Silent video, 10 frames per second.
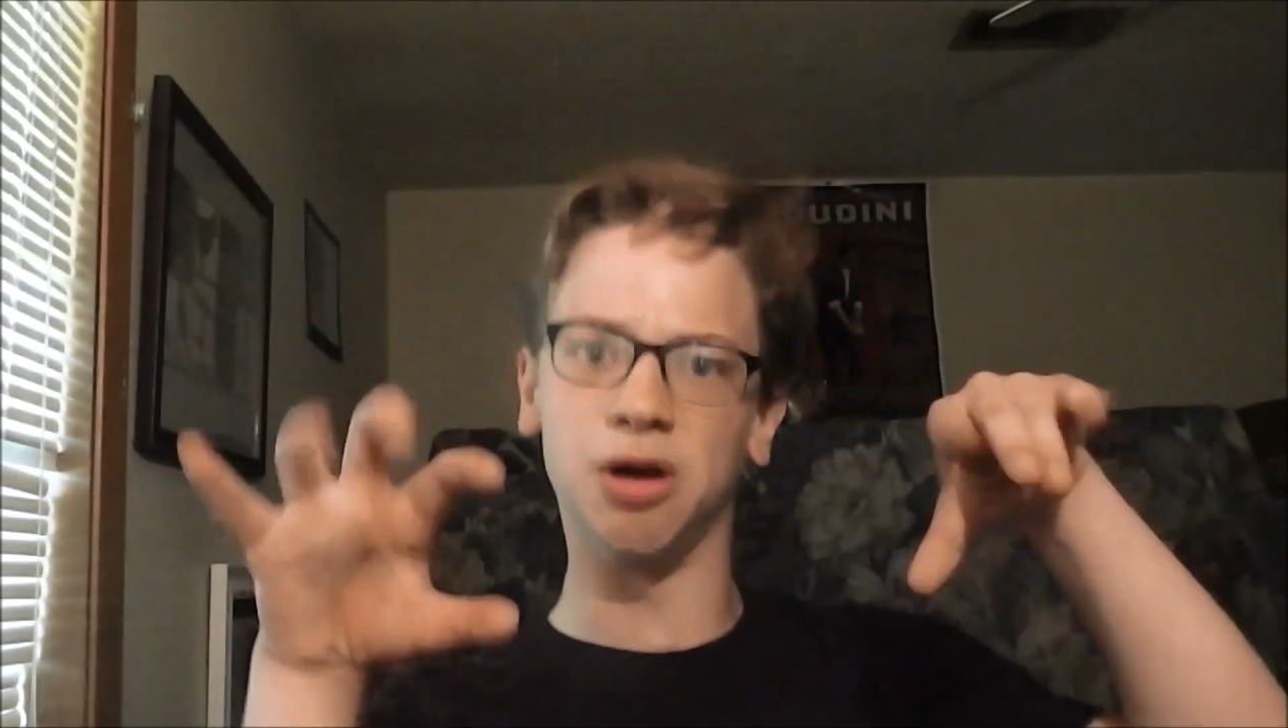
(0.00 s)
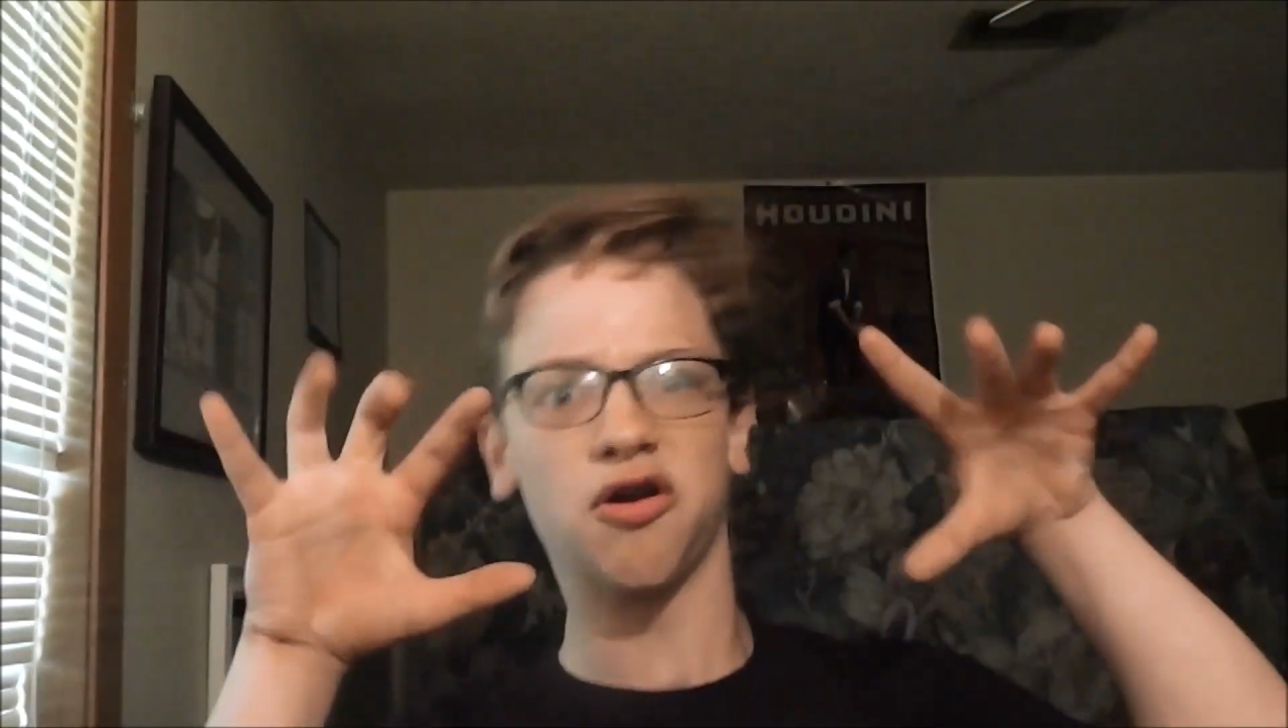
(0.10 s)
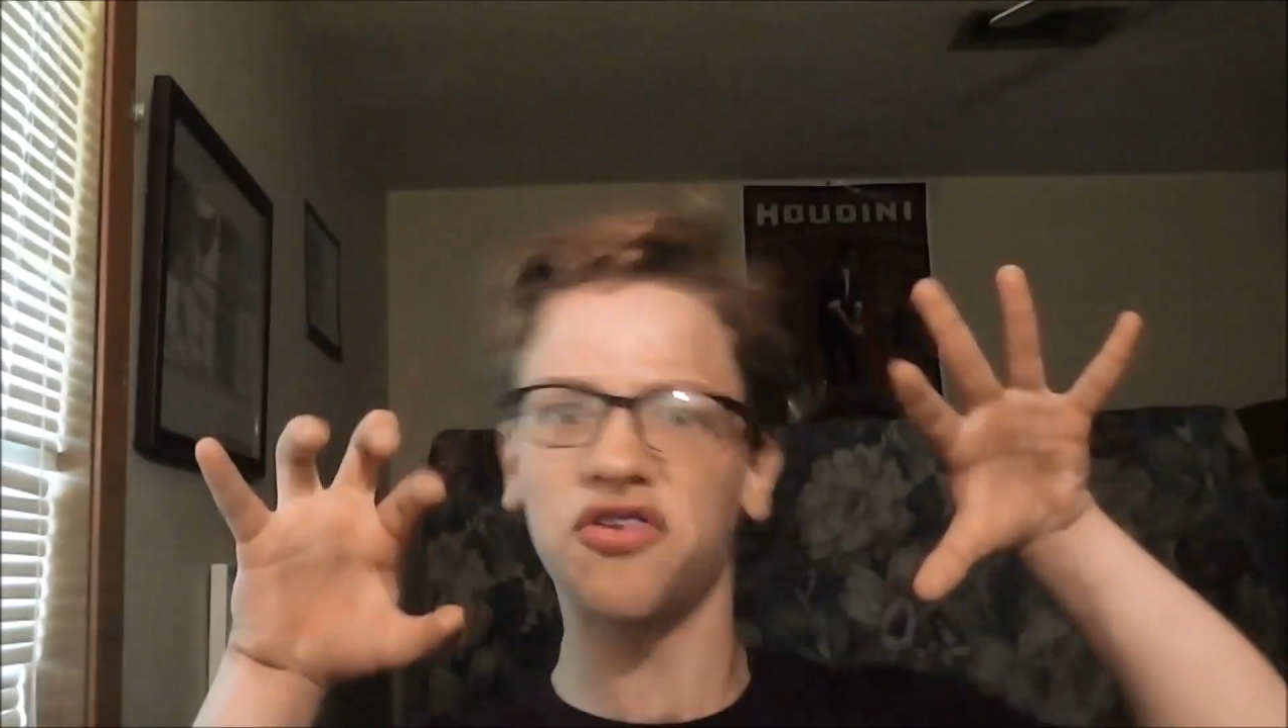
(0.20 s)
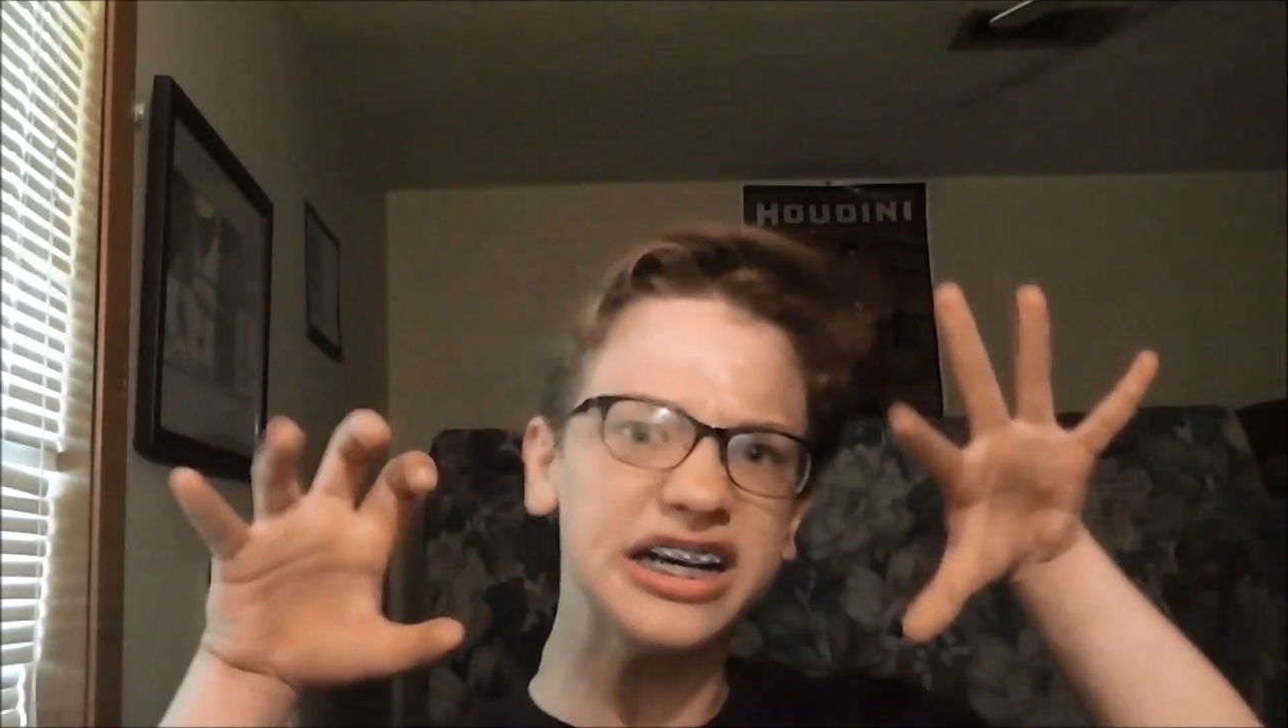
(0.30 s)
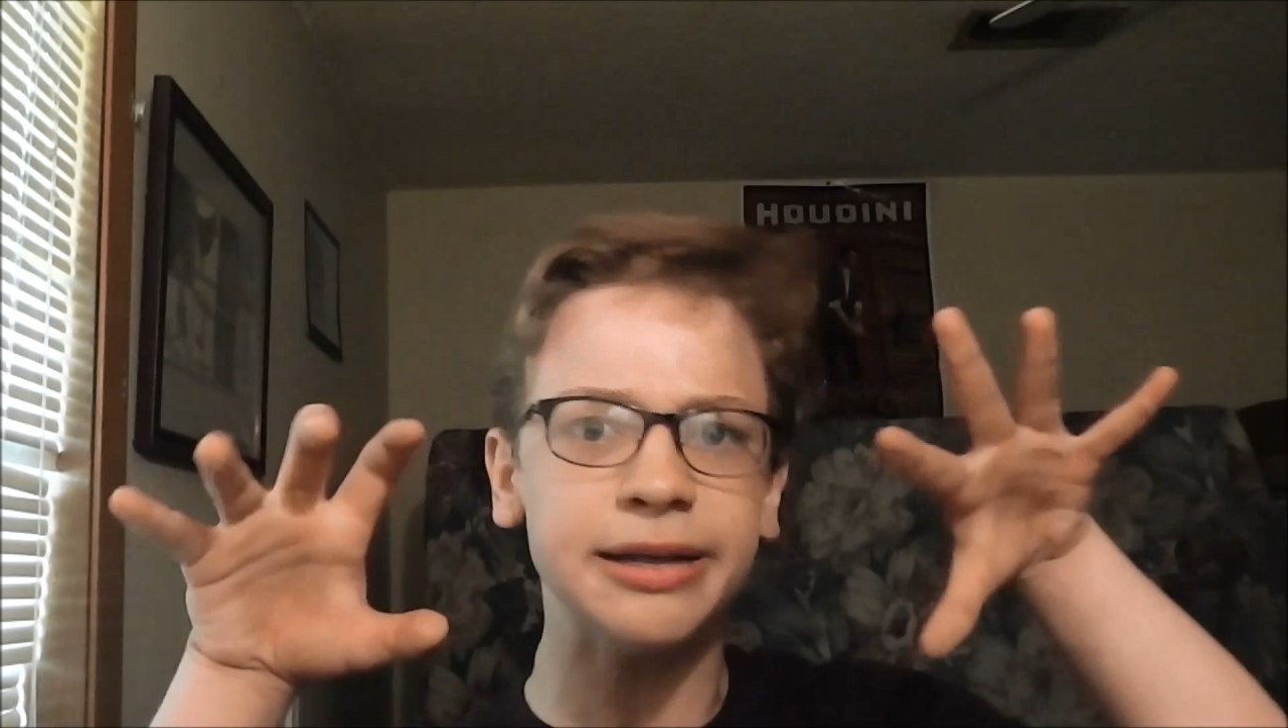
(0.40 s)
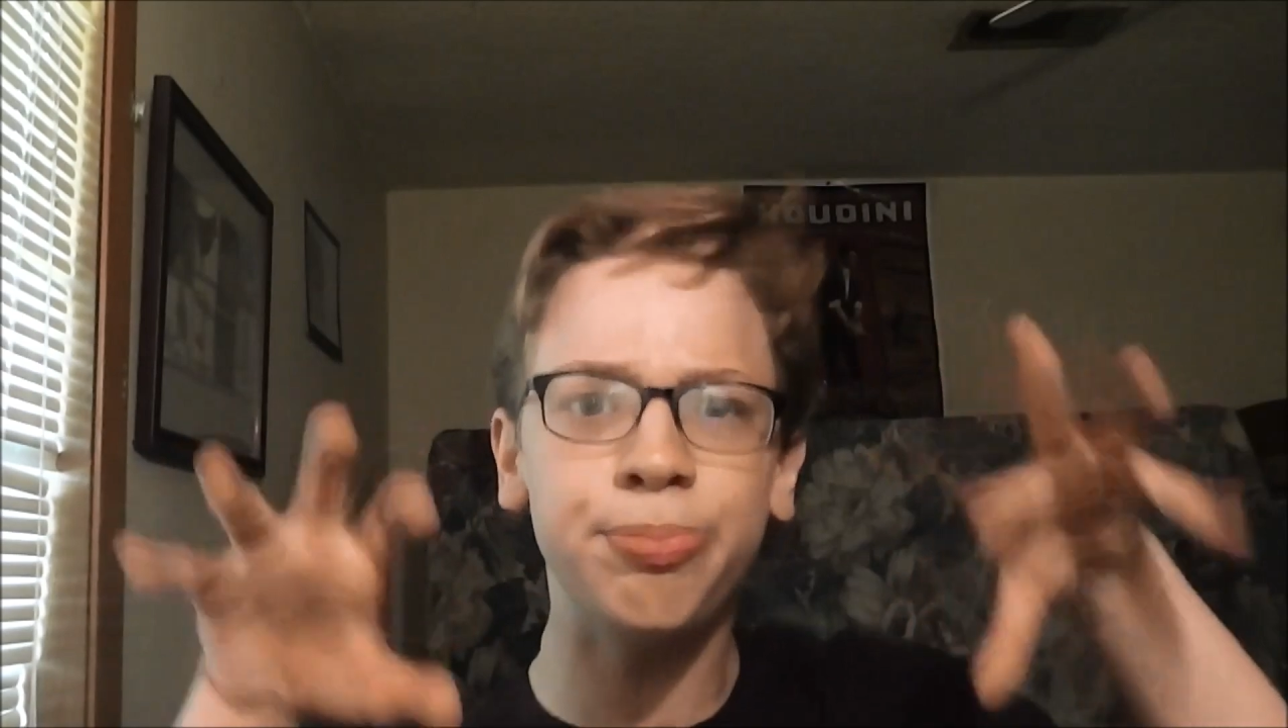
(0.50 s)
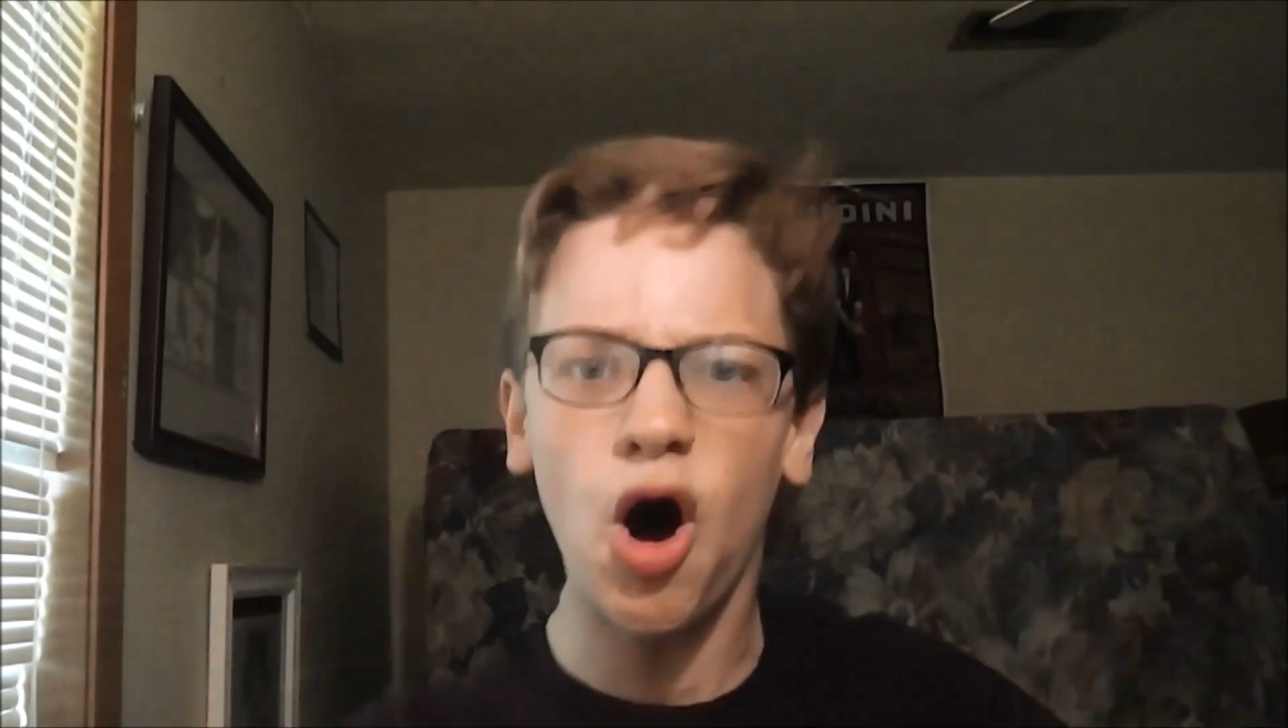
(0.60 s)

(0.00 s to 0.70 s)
your greasy